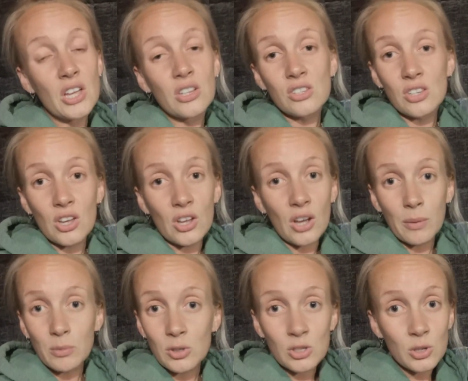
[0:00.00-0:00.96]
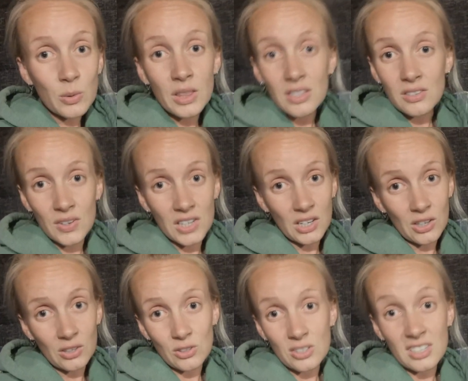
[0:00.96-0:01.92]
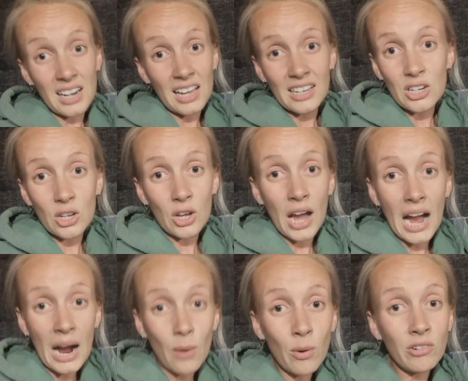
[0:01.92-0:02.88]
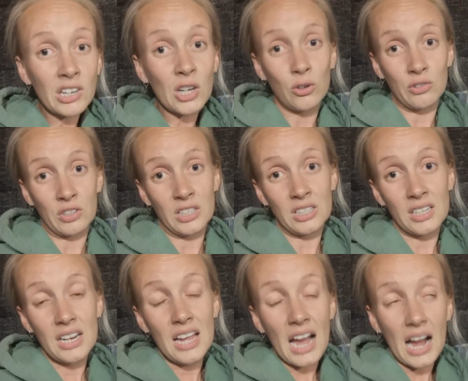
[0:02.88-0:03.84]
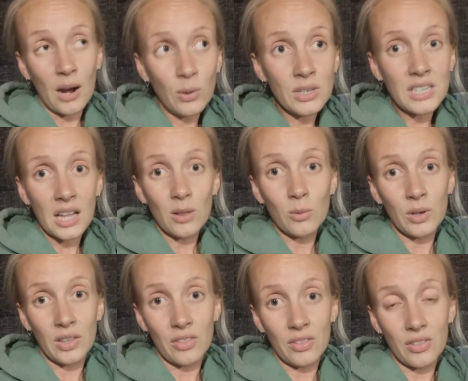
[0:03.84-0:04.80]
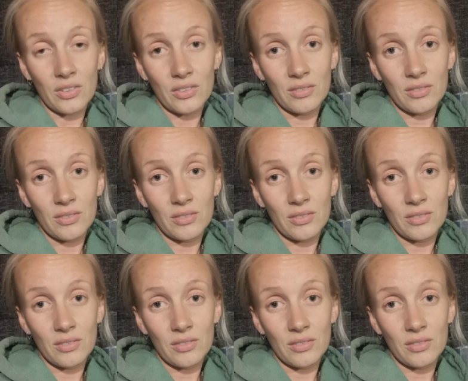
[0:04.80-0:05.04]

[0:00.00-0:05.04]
So I'm just doing this video just to let you know how I recovered, how I dealt with